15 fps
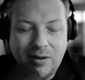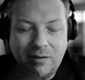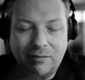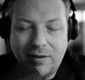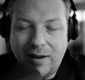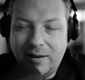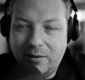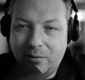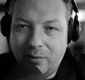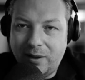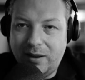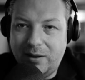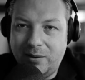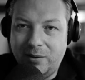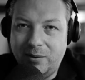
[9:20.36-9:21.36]
find a
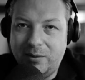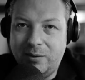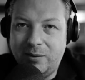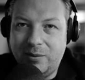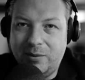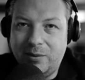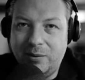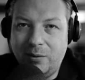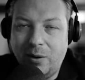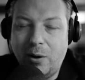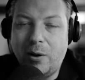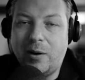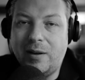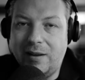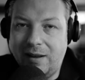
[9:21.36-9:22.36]
way to
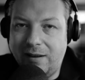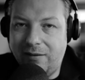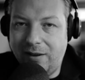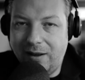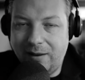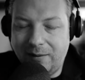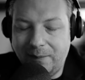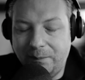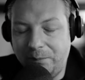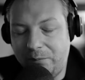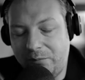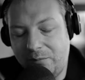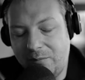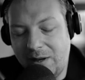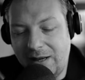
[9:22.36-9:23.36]
earn a living
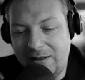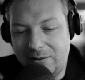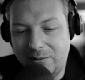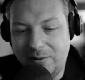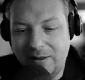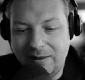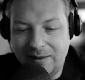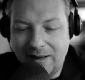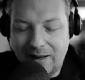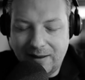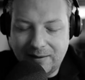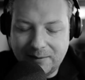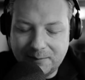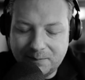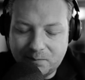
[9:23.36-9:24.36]
by doing
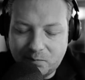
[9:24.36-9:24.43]
that.